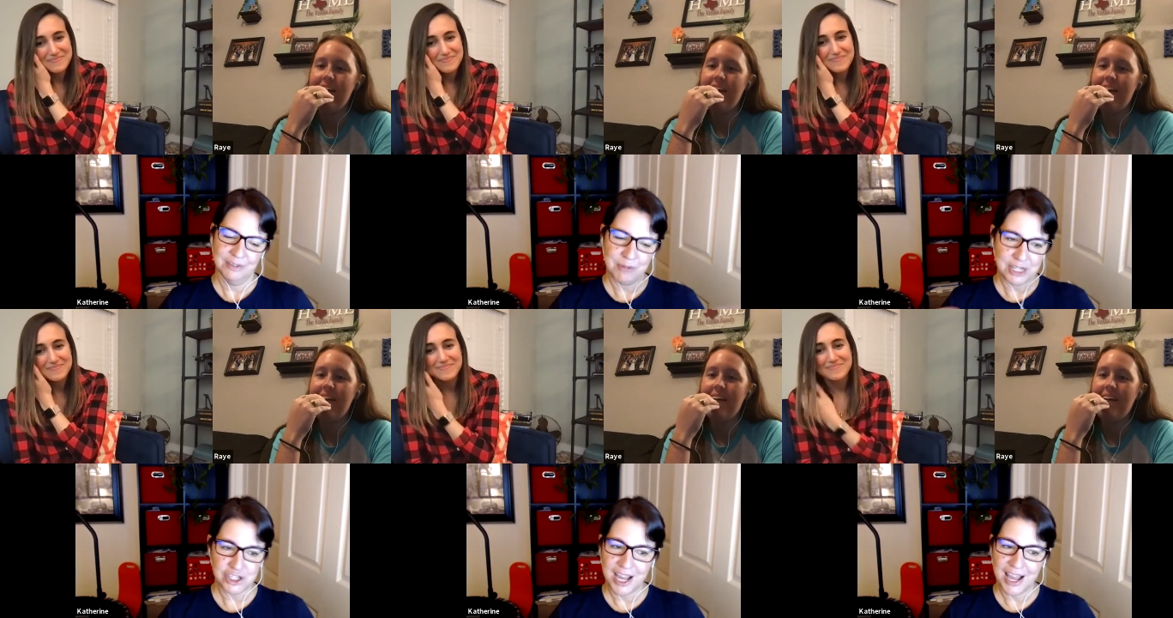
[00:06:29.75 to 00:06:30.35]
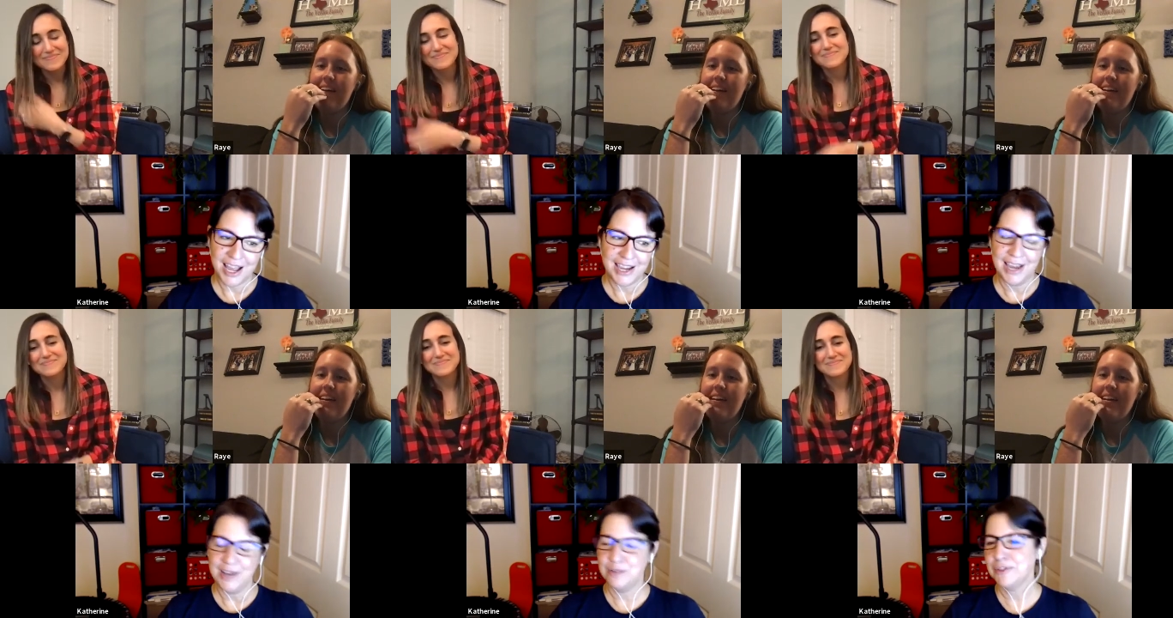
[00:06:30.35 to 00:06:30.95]
Speaker 1: rich guy,
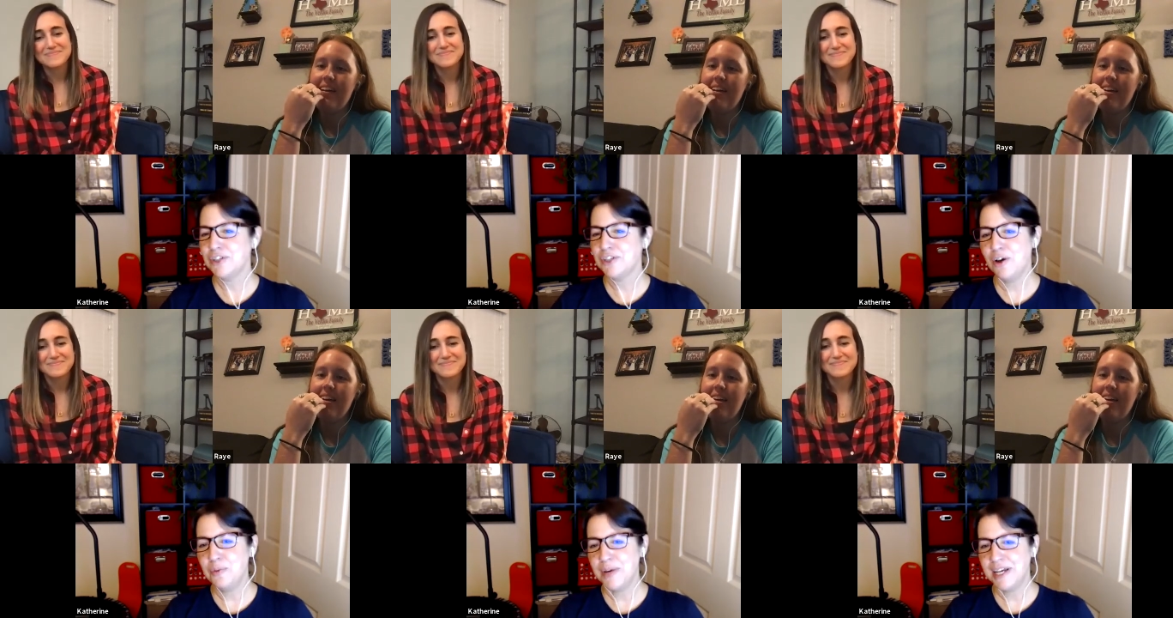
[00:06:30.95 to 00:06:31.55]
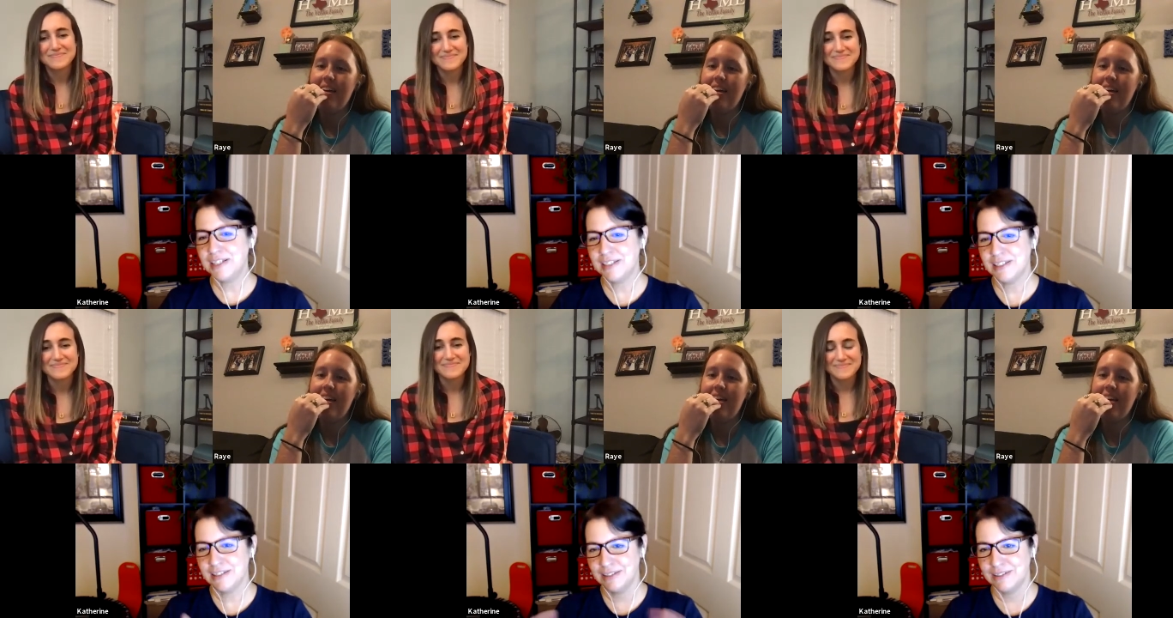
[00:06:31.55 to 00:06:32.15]
I almost
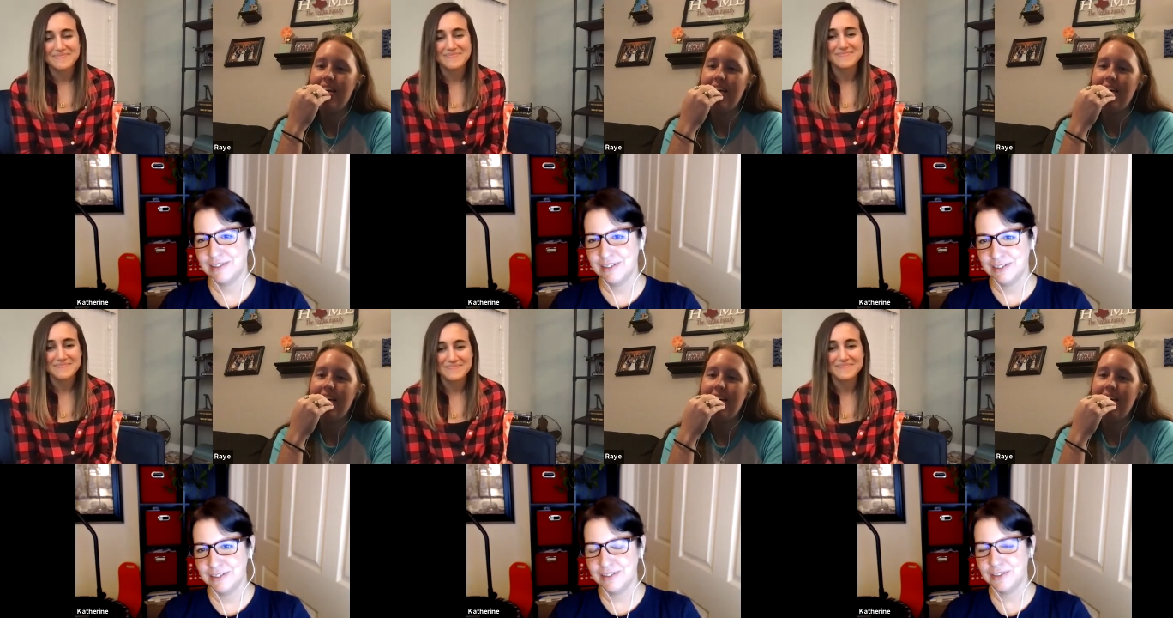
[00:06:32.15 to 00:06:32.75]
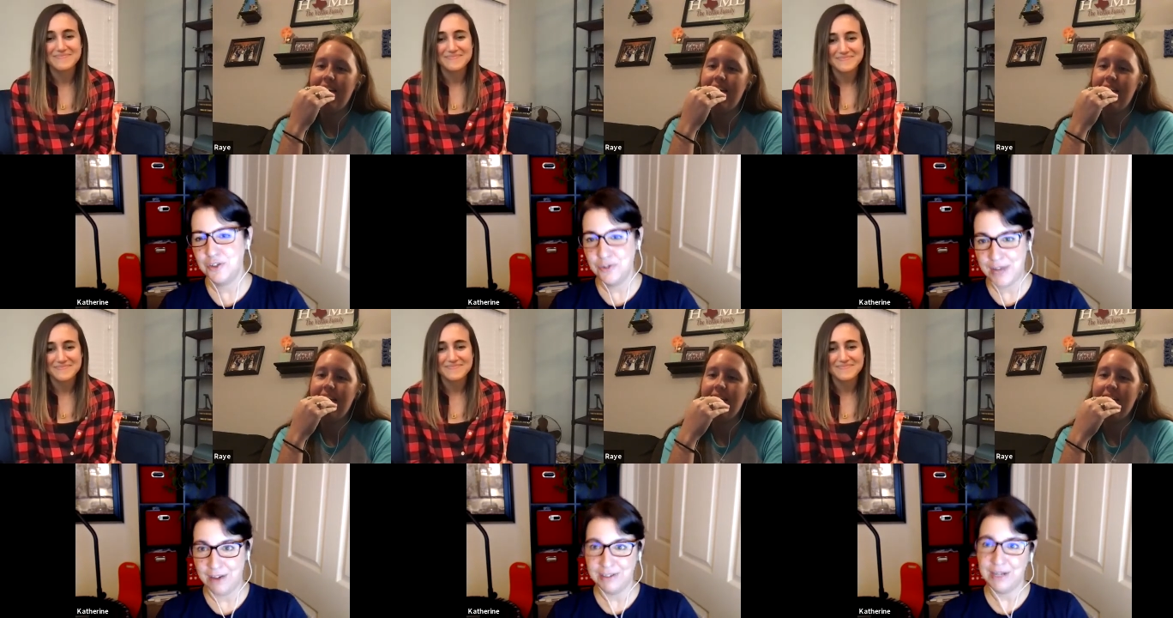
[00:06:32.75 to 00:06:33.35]
always
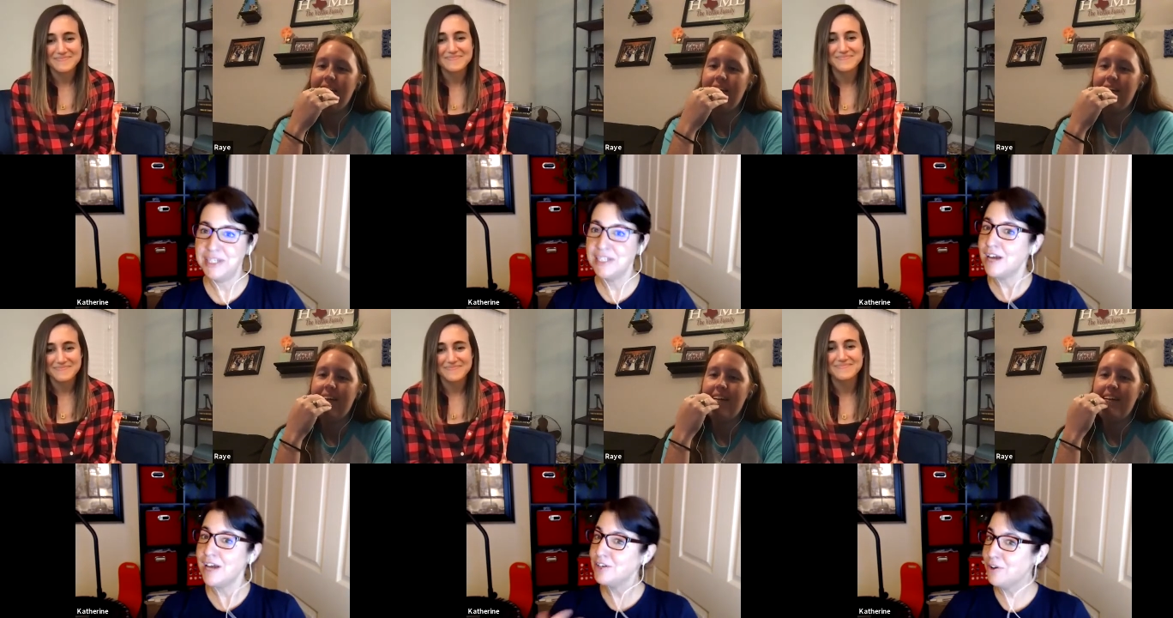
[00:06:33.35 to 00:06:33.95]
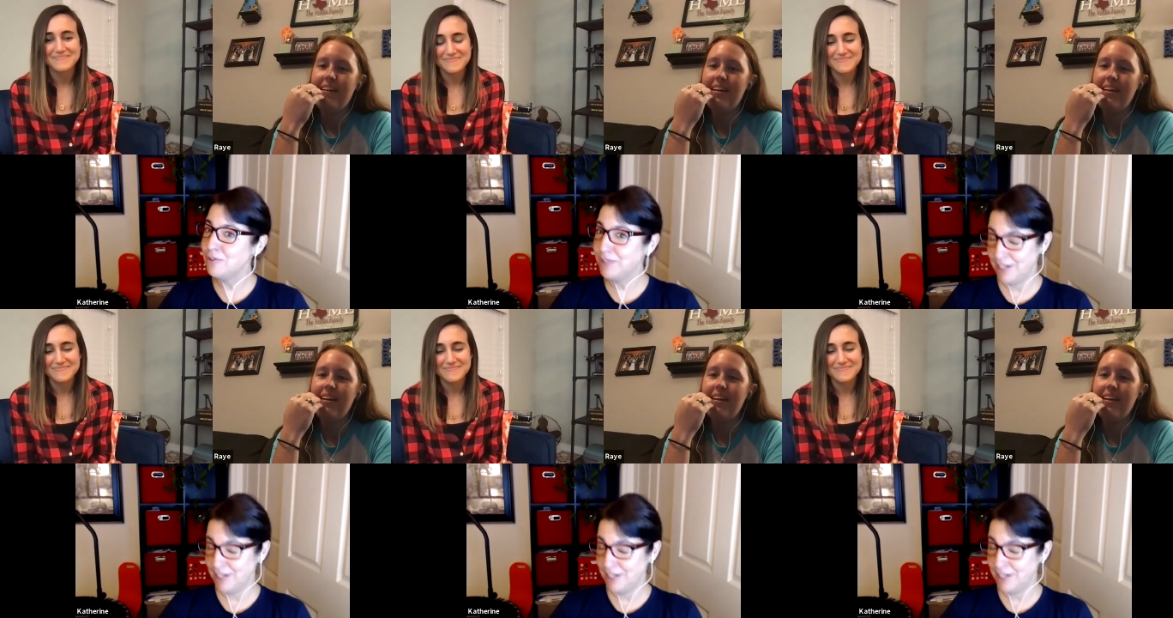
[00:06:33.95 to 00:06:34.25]
tune out. Now we did not know that